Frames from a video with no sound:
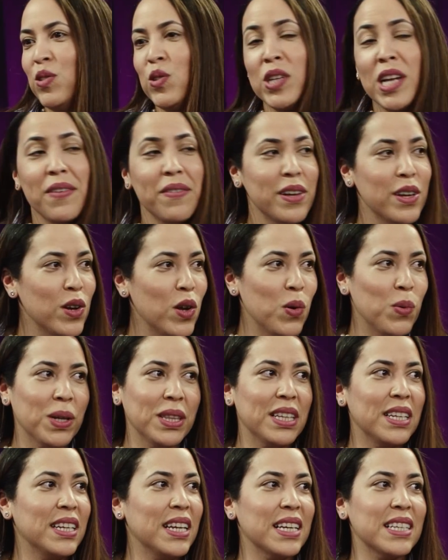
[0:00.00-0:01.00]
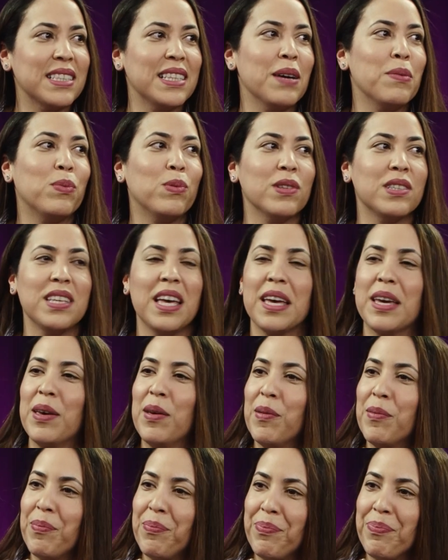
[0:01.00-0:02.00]
You never know what the next step will take
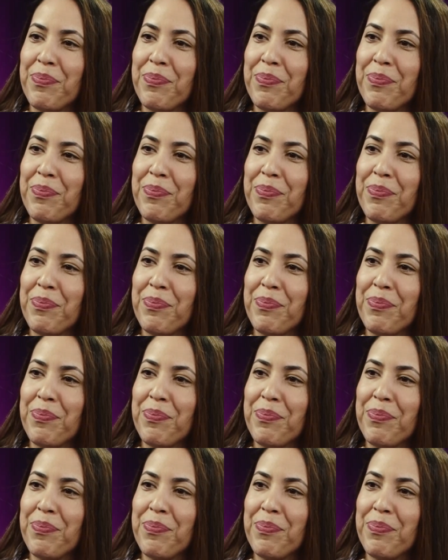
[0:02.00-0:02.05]
you.